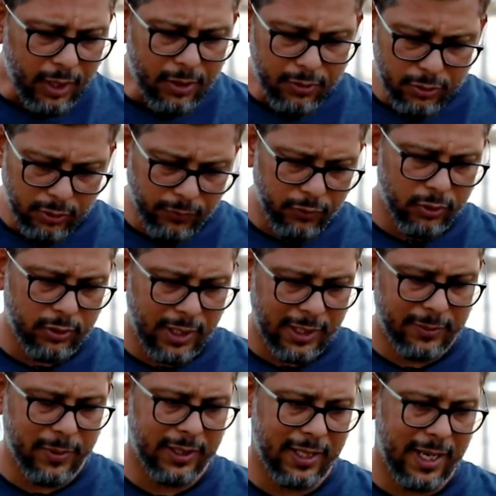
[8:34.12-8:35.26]
So the fourth
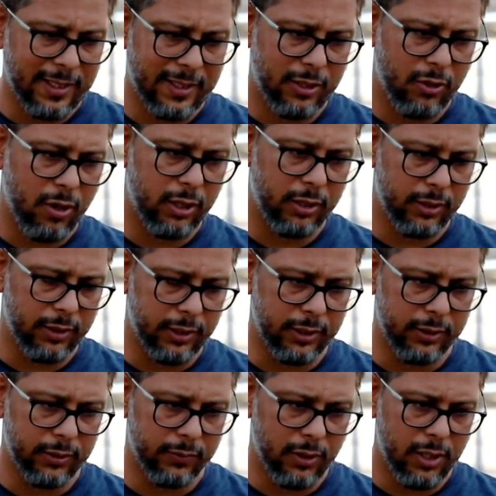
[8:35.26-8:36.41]
aspect, as I talked,
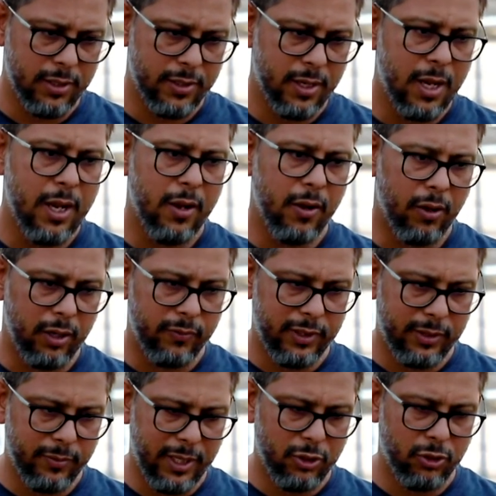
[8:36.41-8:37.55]
was
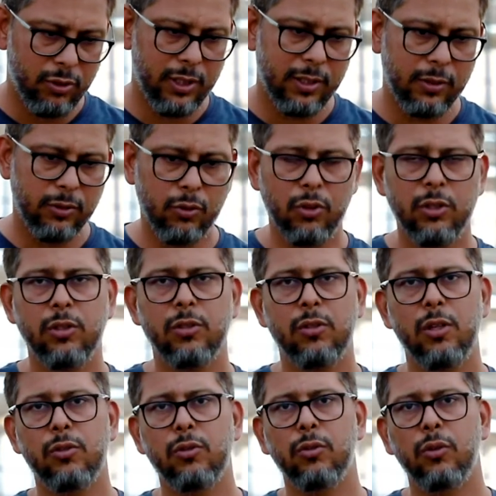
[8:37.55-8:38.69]
always make sure that the source is
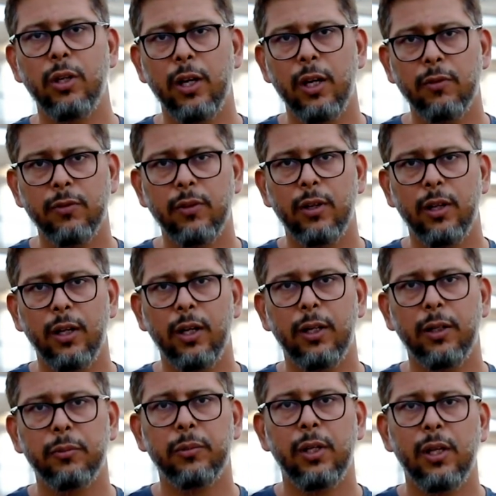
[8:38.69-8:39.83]
also good enough,
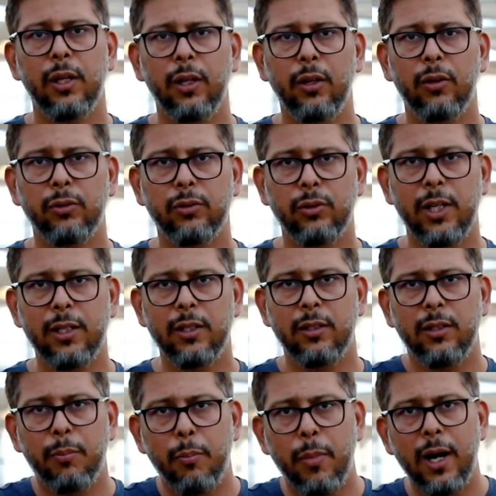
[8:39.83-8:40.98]
so that
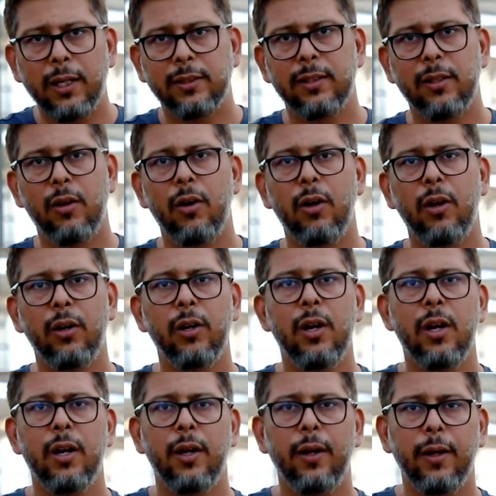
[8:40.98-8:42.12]
the bugs or
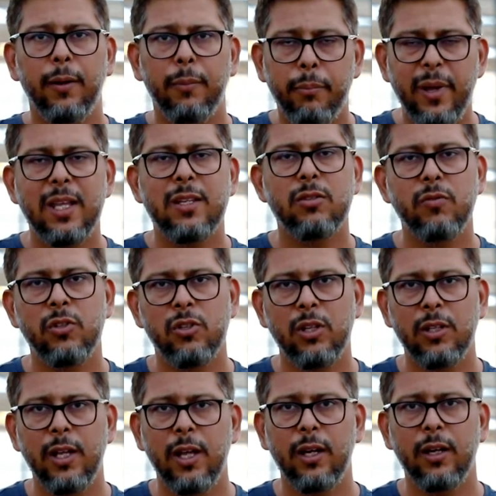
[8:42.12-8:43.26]
pests which are
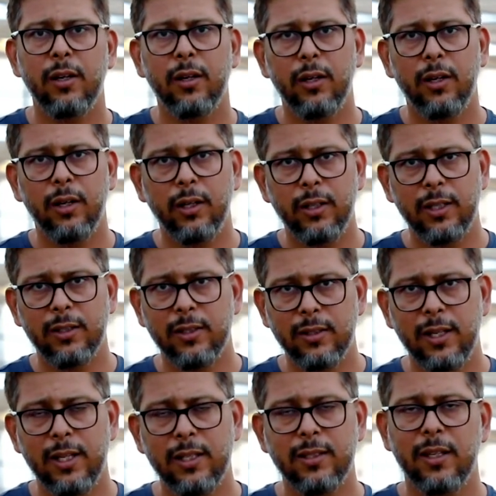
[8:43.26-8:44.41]
there doesn't
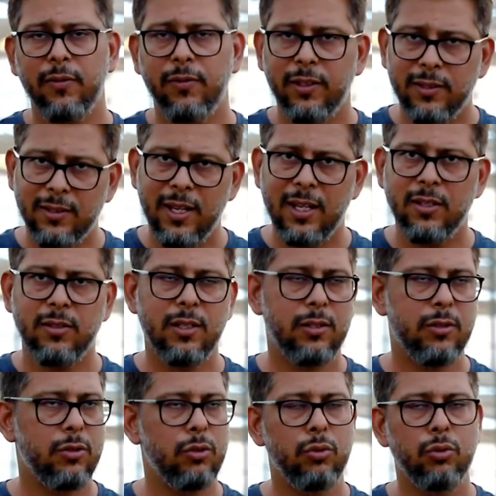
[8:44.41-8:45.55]
stays. If it stays,
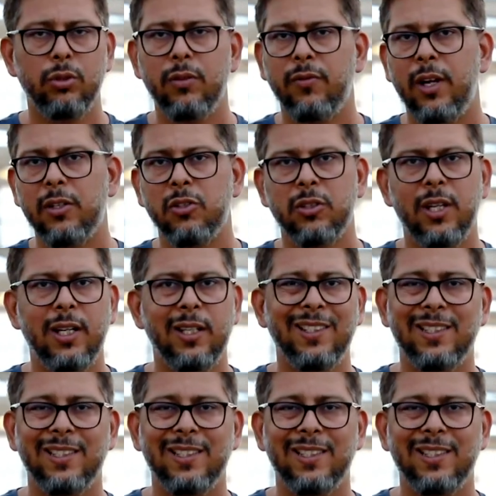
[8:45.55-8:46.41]
just use the fungicide.